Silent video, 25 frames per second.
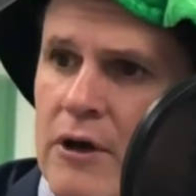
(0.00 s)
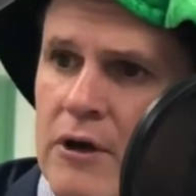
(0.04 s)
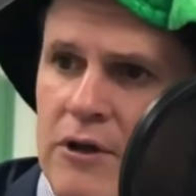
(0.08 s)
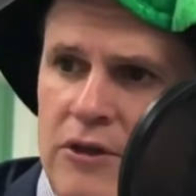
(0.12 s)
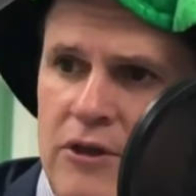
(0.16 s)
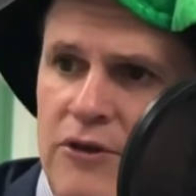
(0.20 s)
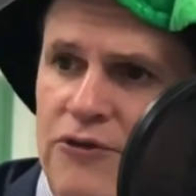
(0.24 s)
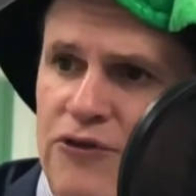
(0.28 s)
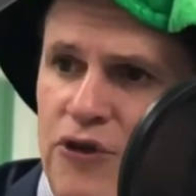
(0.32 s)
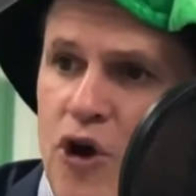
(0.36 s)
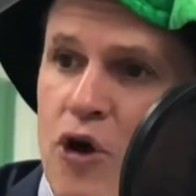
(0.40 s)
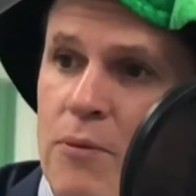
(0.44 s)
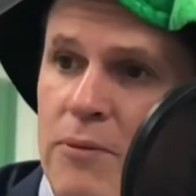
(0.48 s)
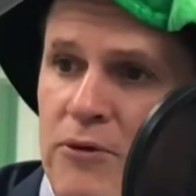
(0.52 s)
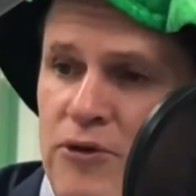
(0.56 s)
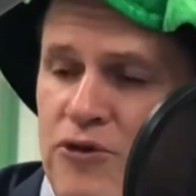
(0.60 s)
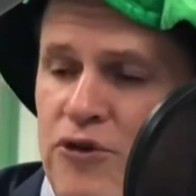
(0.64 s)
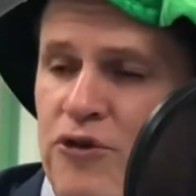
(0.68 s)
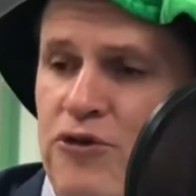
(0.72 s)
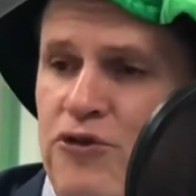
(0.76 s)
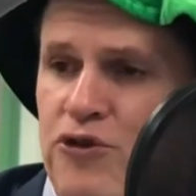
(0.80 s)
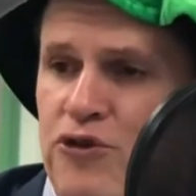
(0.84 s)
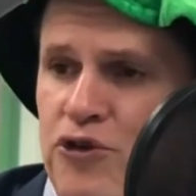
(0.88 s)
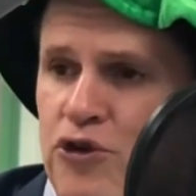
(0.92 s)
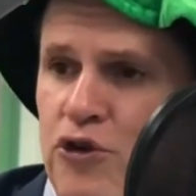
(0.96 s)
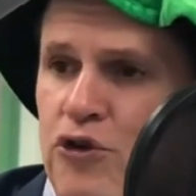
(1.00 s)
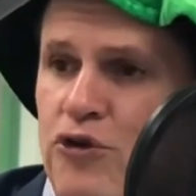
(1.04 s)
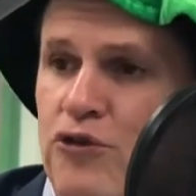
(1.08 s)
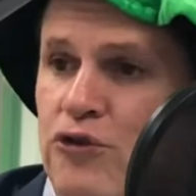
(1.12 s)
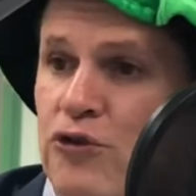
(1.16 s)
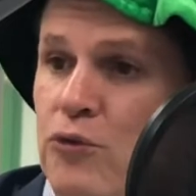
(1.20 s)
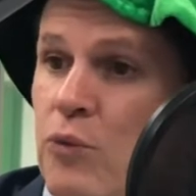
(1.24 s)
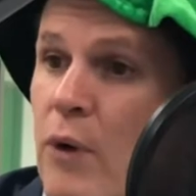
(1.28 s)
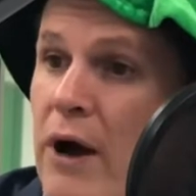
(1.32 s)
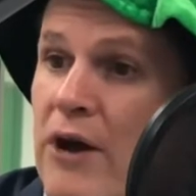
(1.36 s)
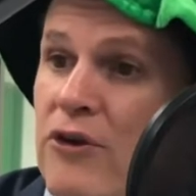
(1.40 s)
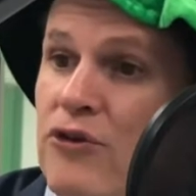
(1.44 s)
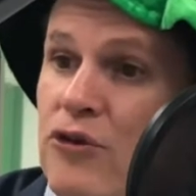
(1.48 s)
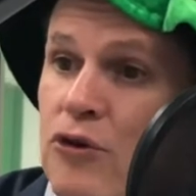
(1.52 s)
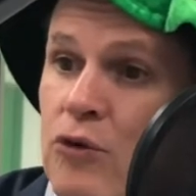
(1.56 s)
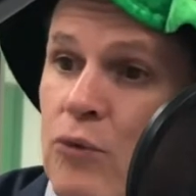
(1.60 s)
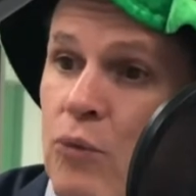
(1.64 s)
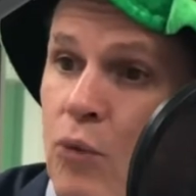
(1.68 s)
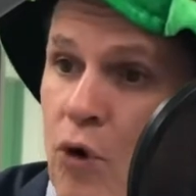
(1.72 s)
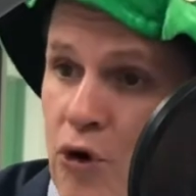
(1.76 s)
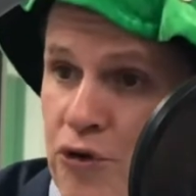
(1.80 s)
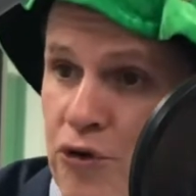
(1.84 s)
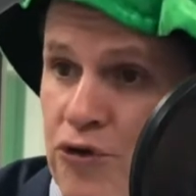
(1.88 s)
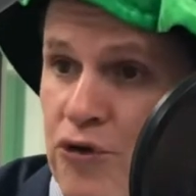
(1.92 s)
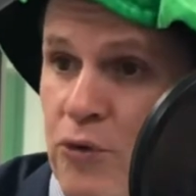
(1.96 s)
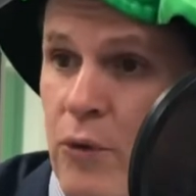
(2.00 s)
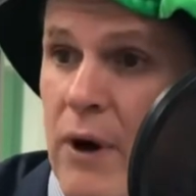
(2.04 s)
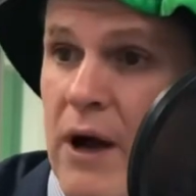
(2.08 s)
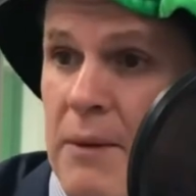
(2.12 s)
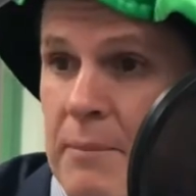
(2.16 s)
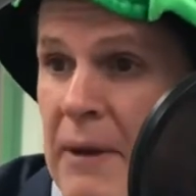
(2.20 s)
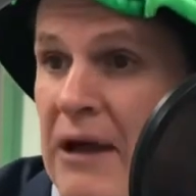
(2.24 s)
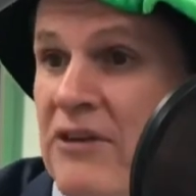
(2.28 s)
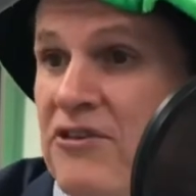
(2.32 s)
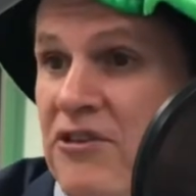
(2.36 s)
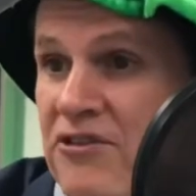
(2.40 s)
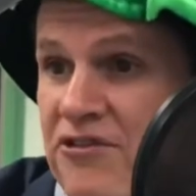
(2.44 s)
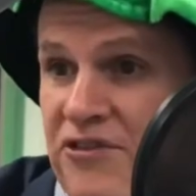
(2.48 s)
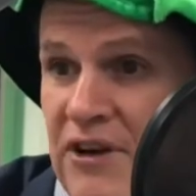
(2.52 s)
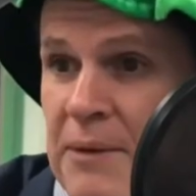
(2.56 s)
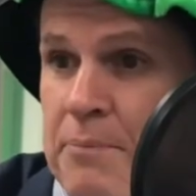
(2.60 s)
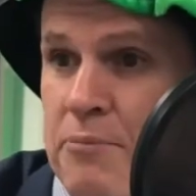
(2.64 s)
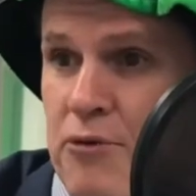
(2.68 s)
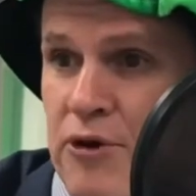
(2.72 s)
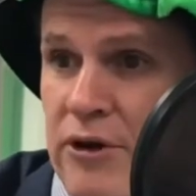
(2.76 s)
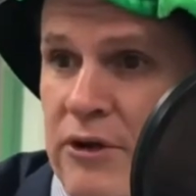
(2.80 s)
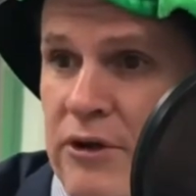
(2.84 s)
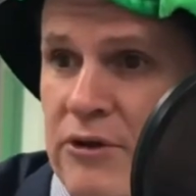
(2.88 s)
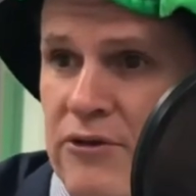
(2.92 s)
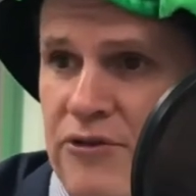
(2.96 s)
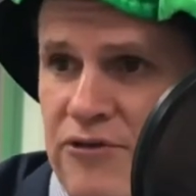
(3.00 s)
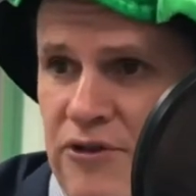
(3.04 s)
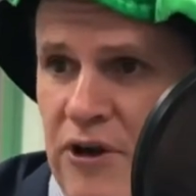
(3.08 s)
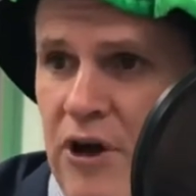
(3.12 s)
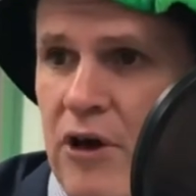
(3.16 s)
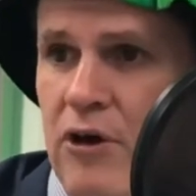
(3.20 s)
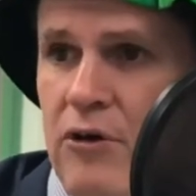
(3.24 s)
The soap is just used as a way to wash it away. It makes it slippery. So